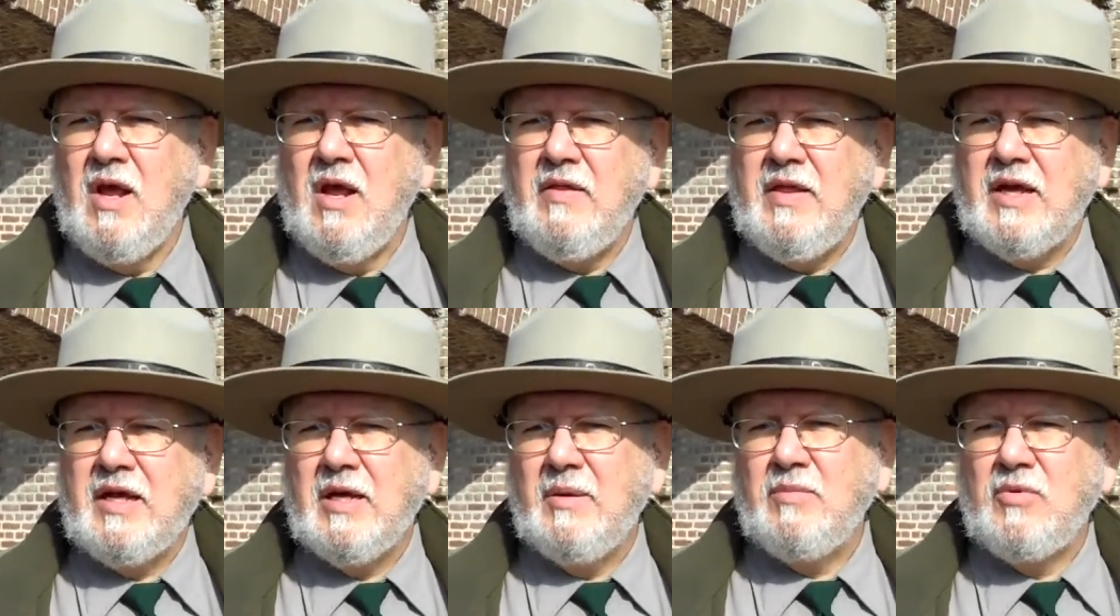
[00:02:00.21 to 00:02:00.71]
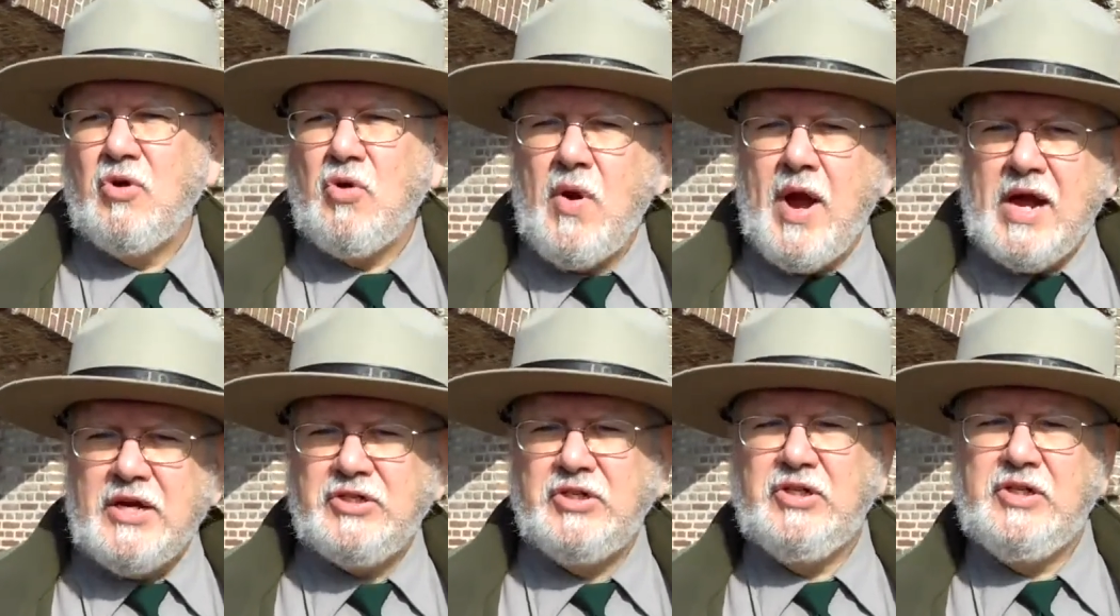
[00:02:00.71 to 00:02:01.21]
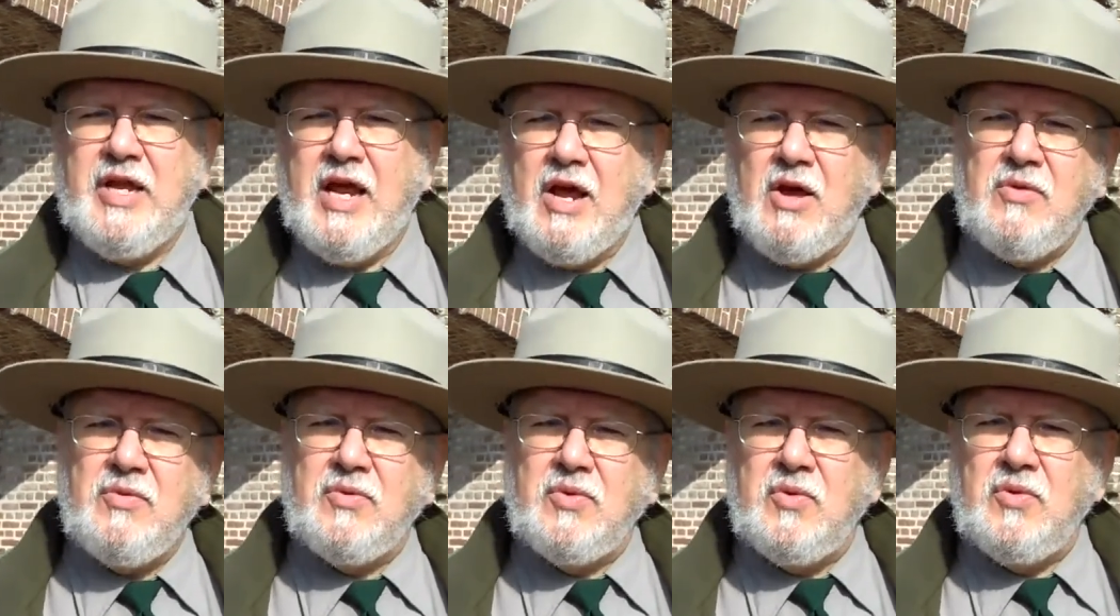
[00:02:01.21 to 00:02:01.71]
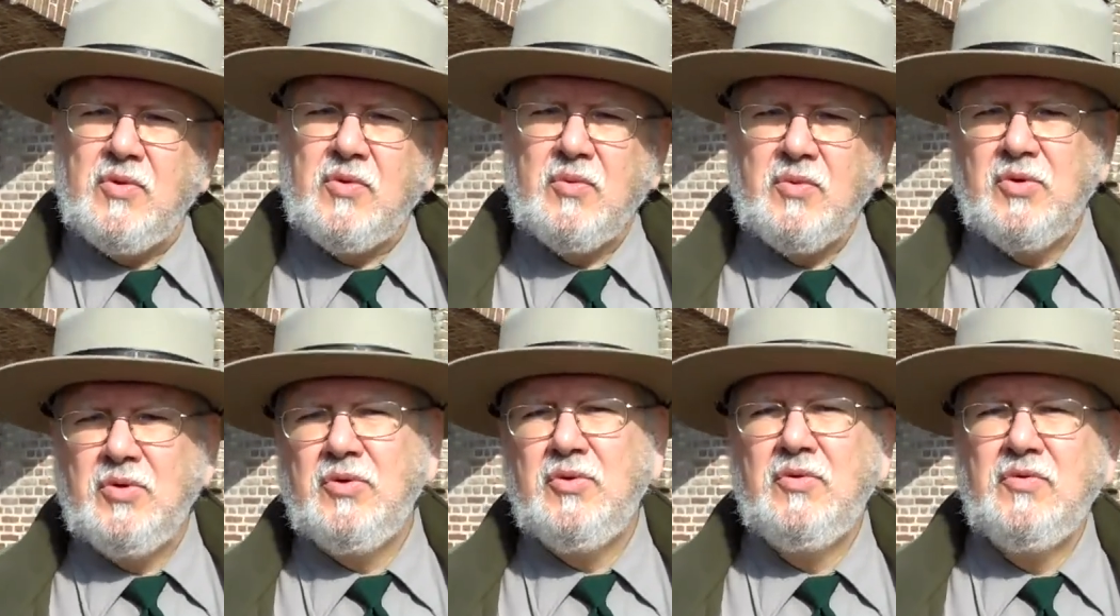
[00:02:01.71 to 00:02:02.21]
They come crashing down through the
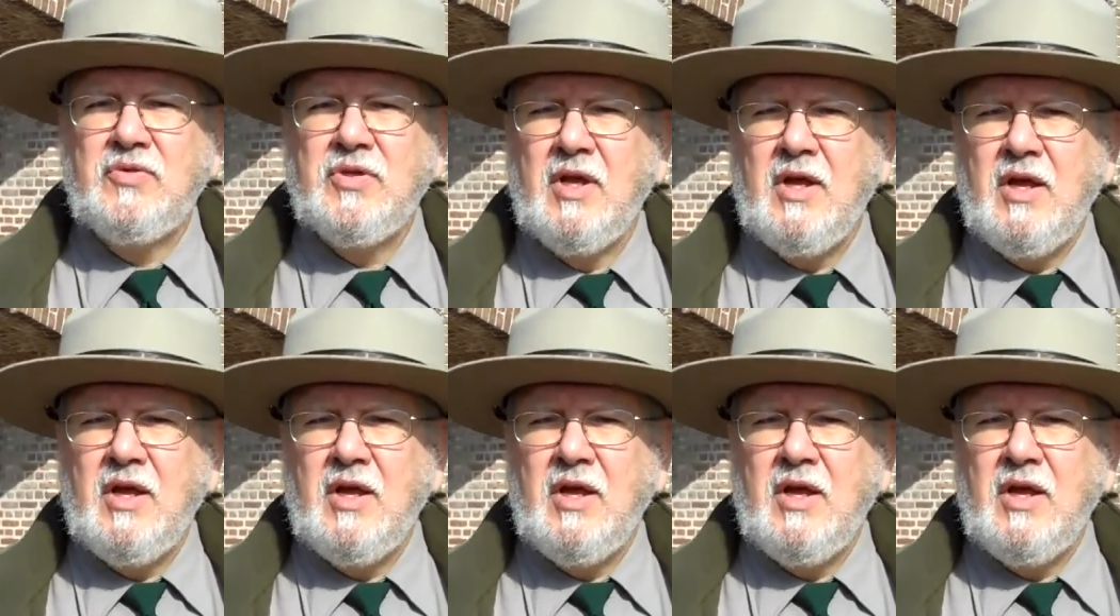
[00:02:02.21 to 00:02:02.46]
roofs